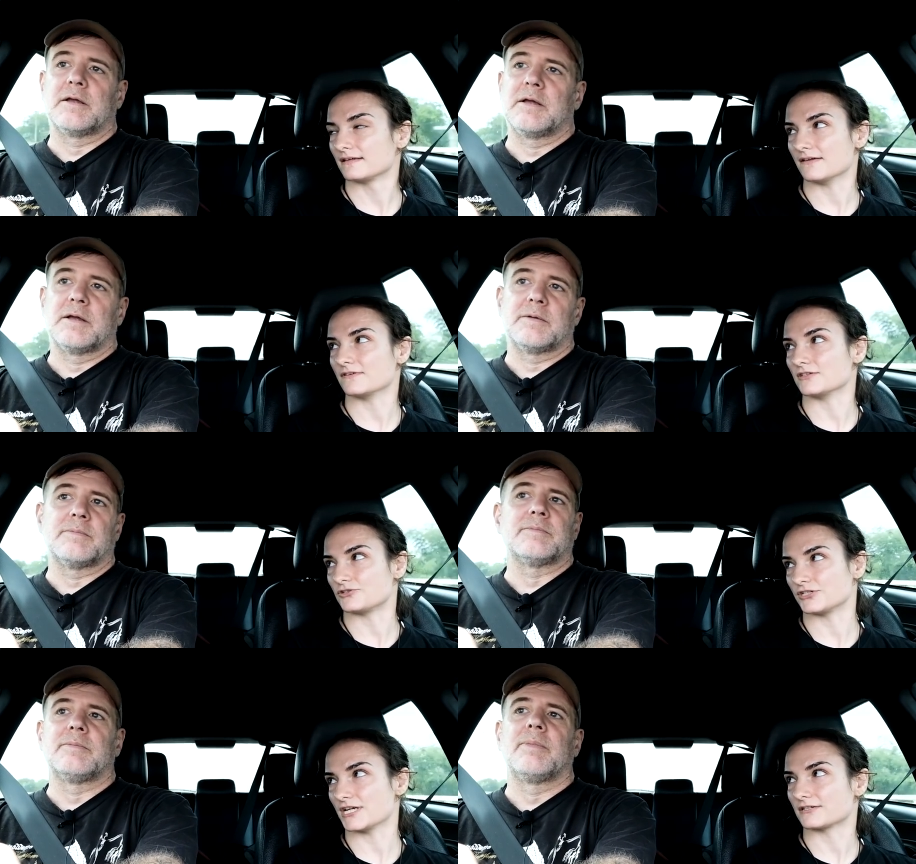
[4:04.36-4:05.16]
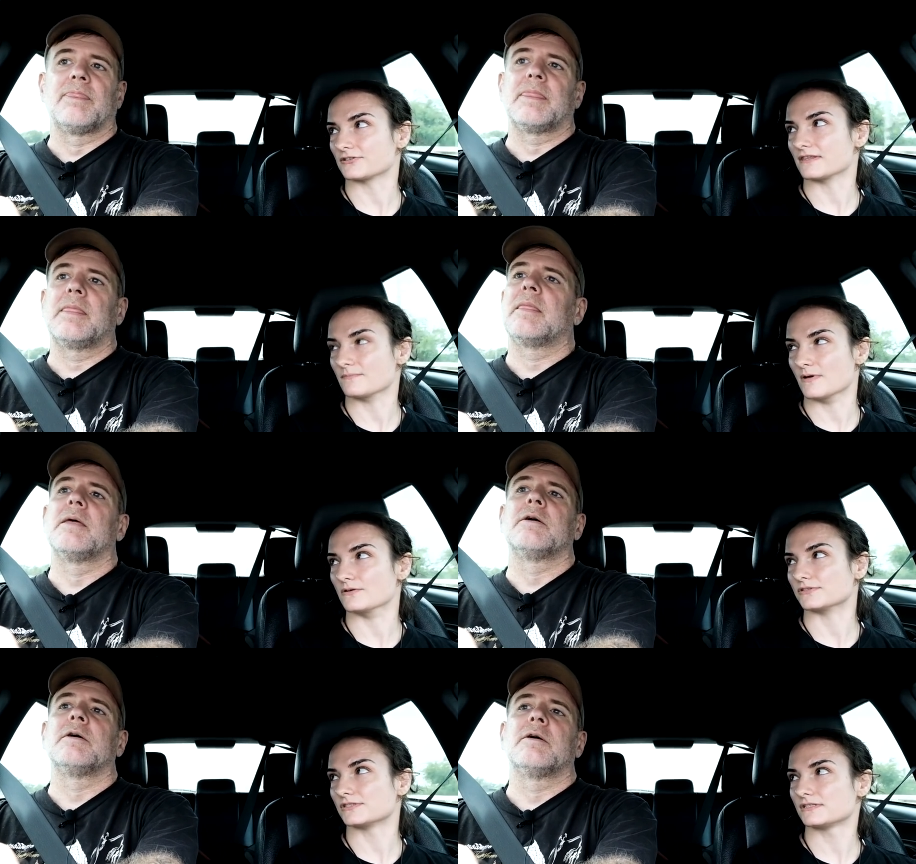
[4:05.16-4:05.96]
Speaker 1: given the trajectory that
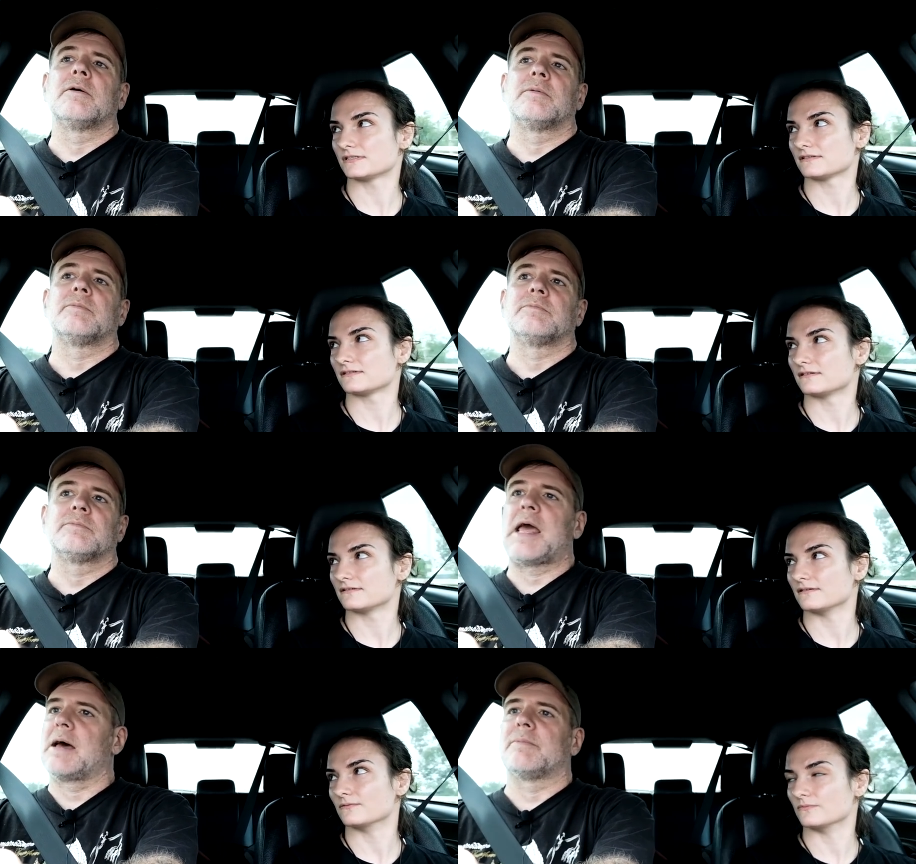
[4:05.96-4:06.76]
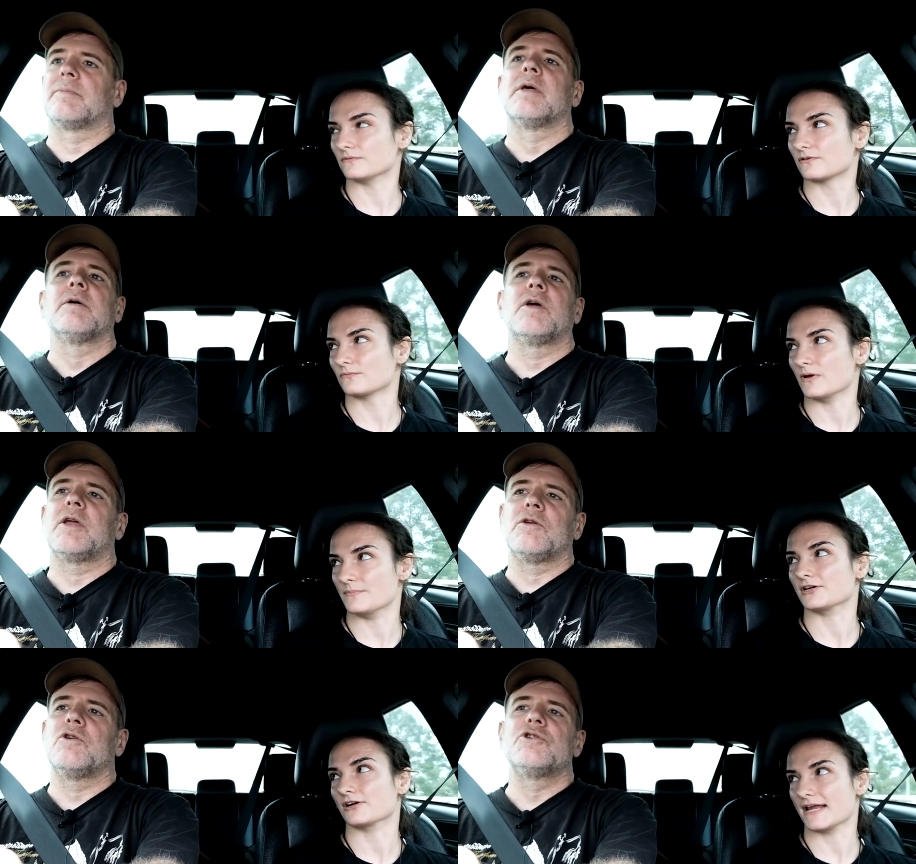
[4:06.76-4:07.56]
most
Speaker 2: yeah.
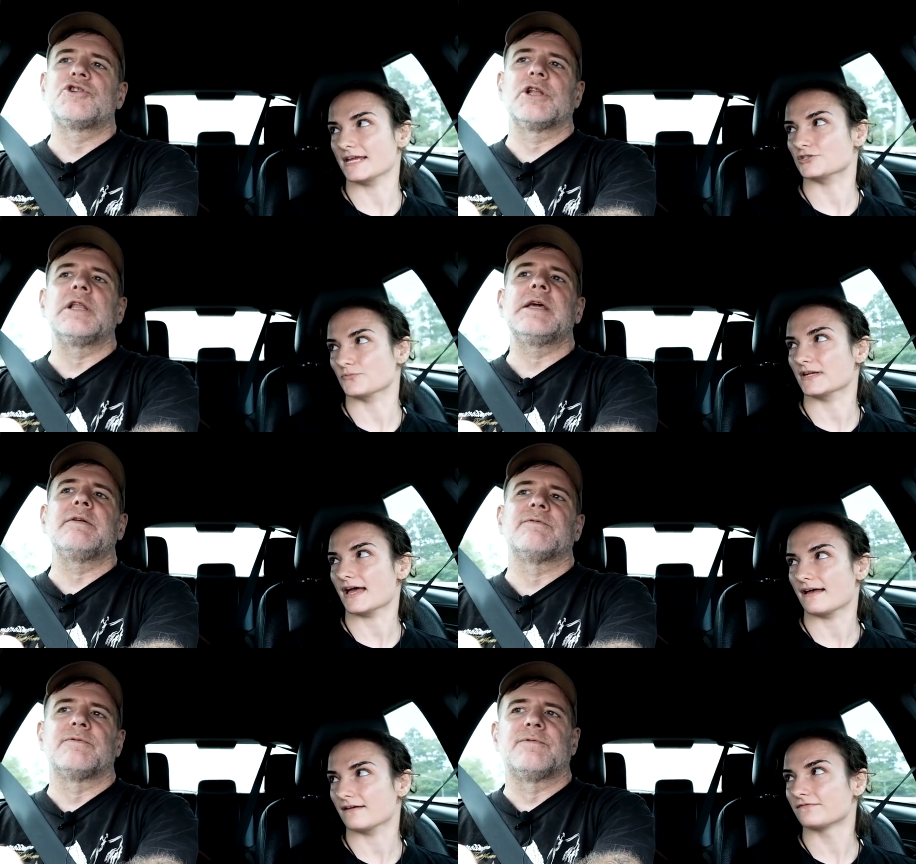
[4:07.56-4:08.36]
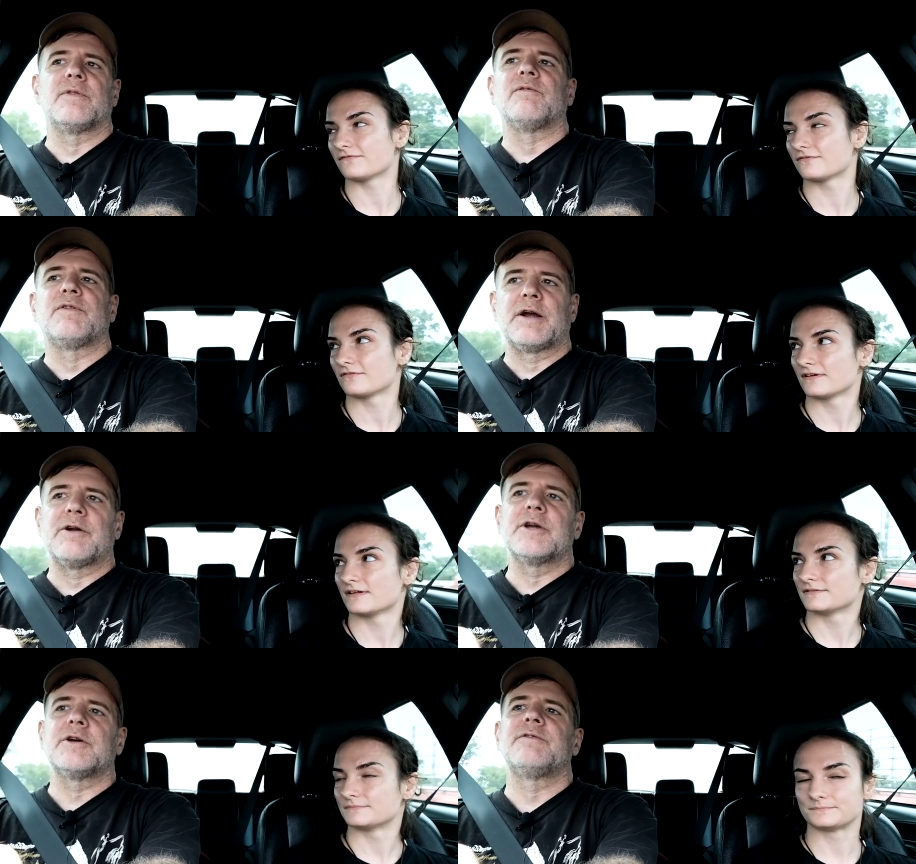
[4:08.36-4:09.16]
Women her Usually, age have.
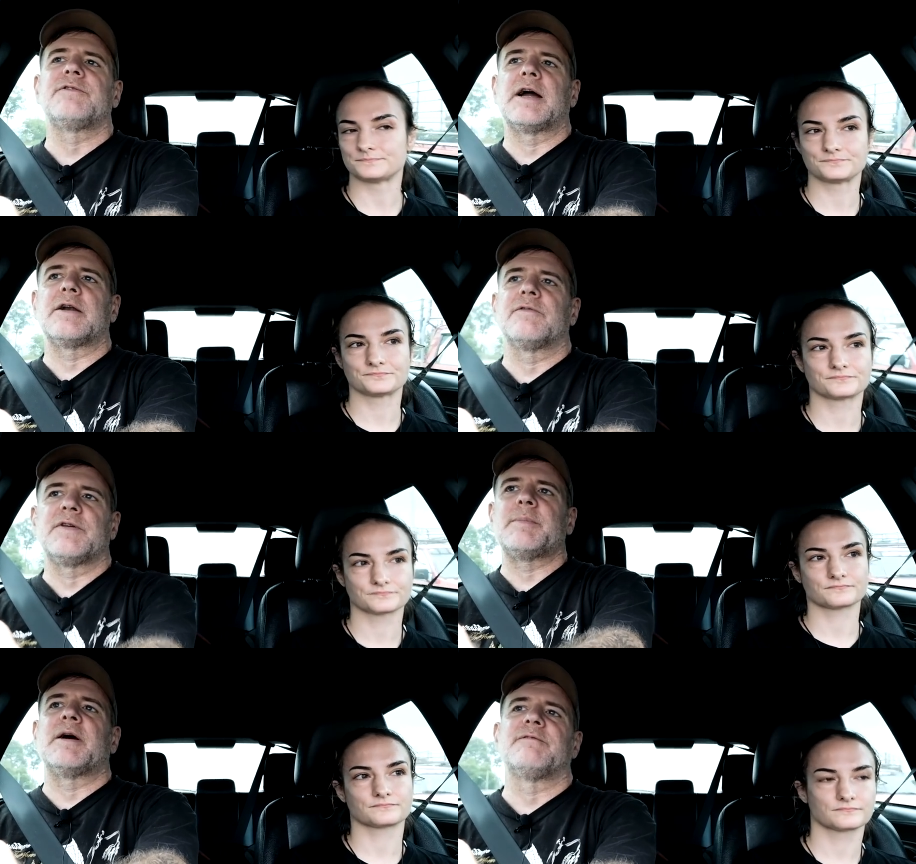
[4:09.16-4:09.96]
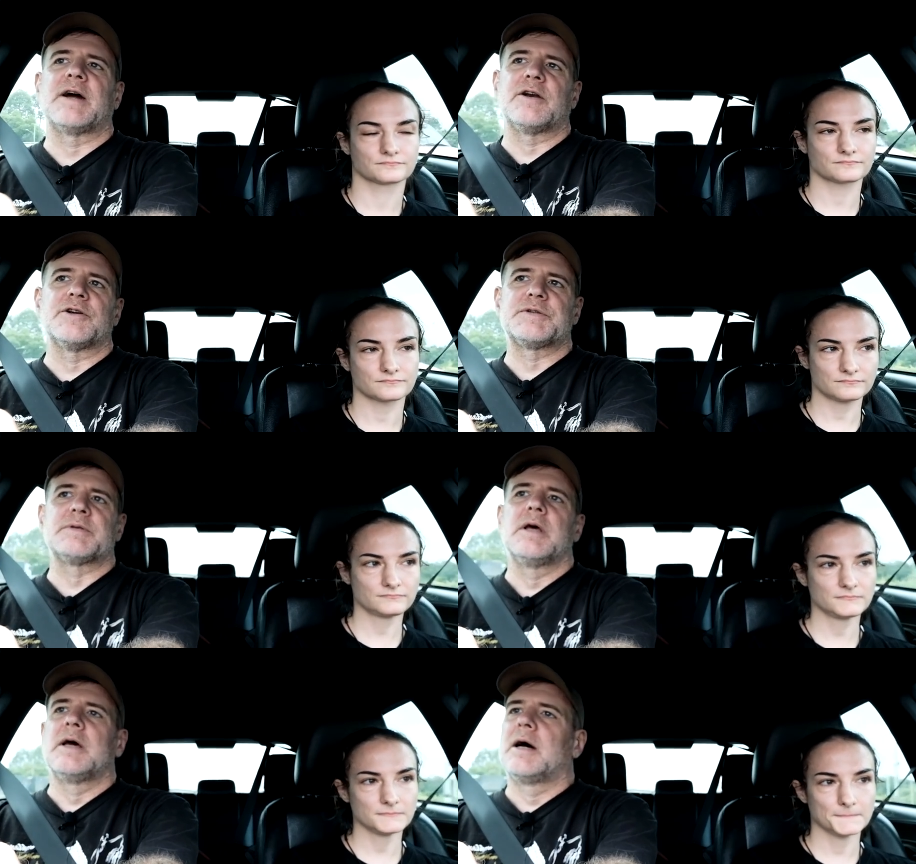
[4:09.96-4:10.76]
Very good fighter, female fighters.
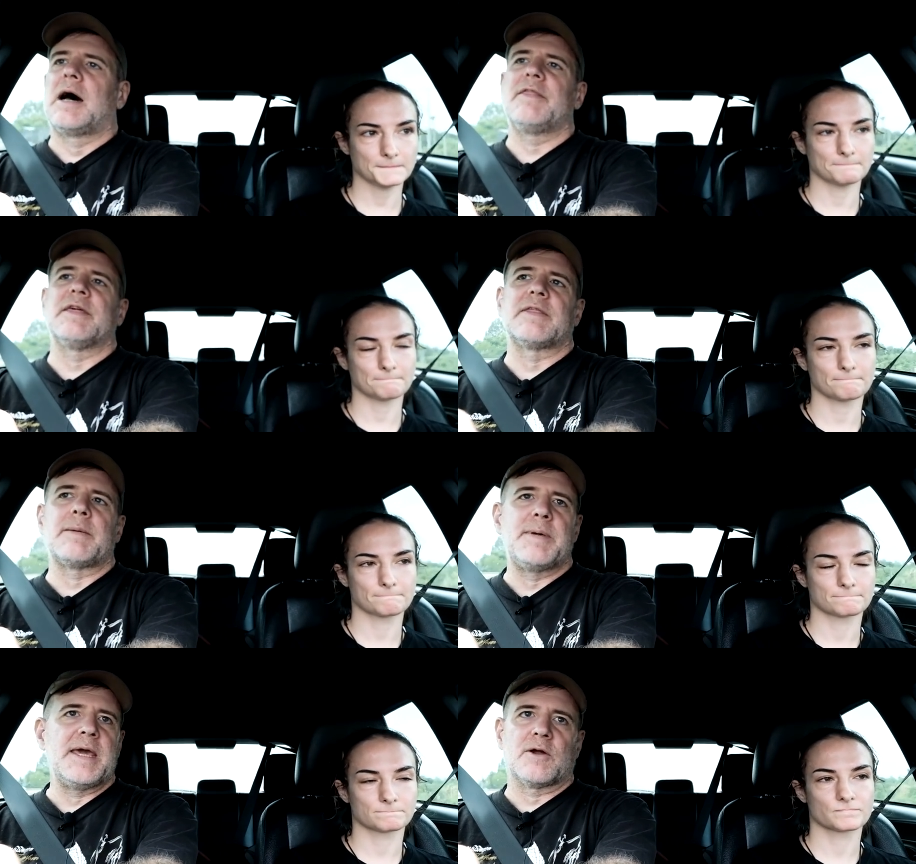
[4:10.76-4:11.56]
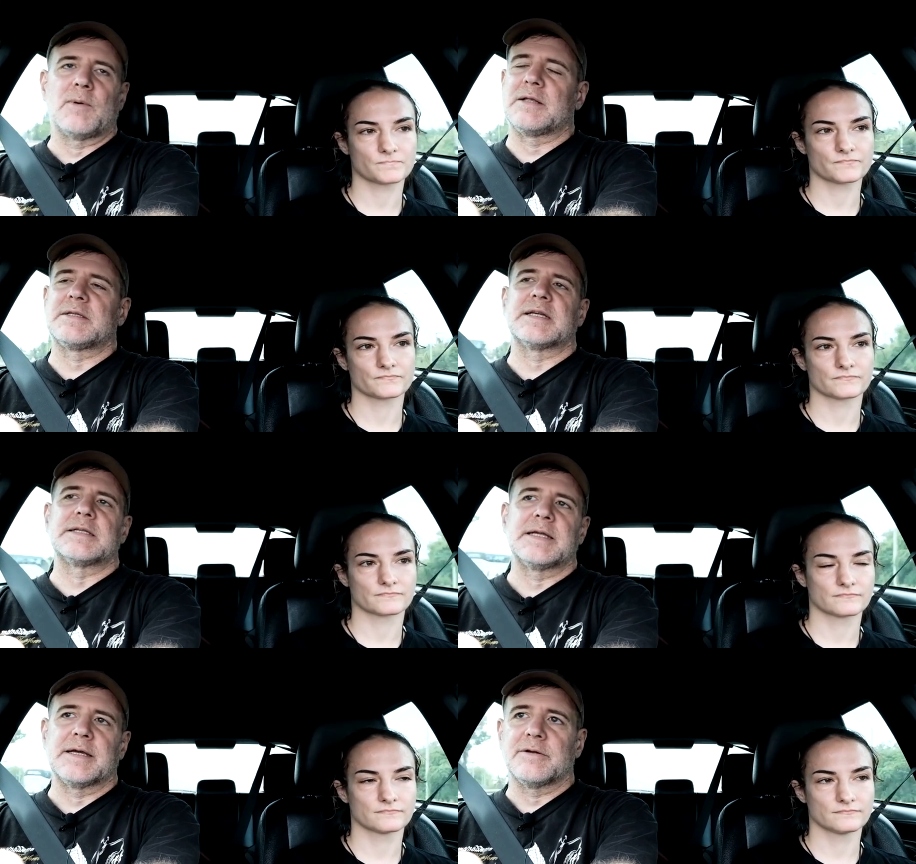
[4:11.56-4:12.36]
I think they peak around
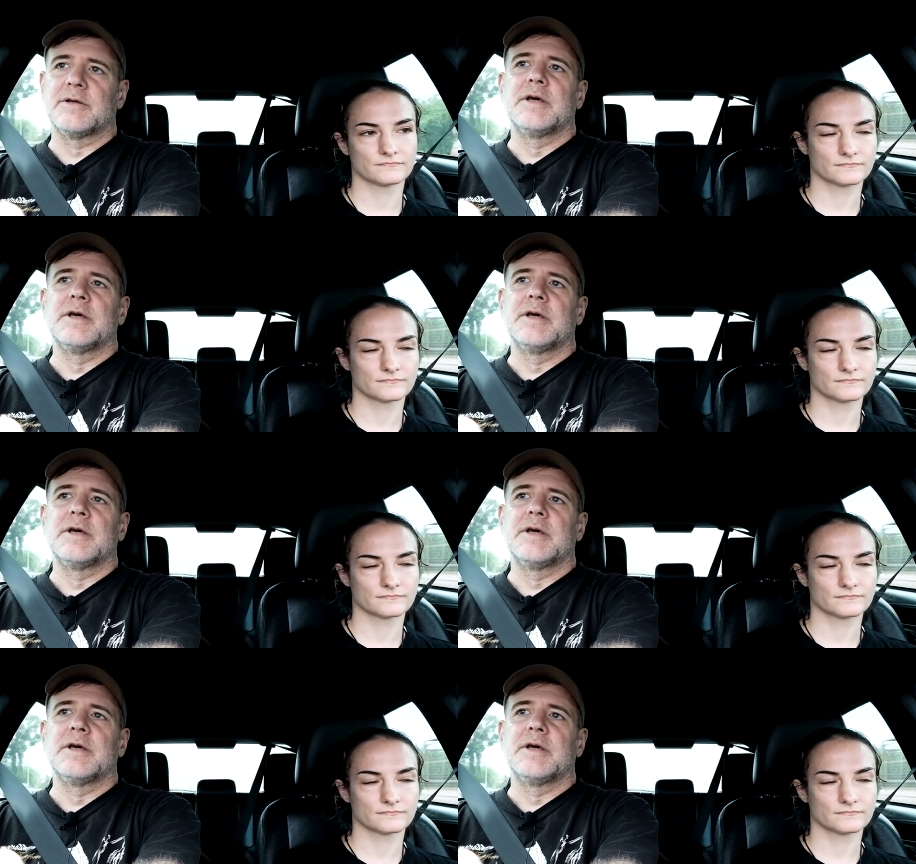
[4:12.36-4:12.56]
16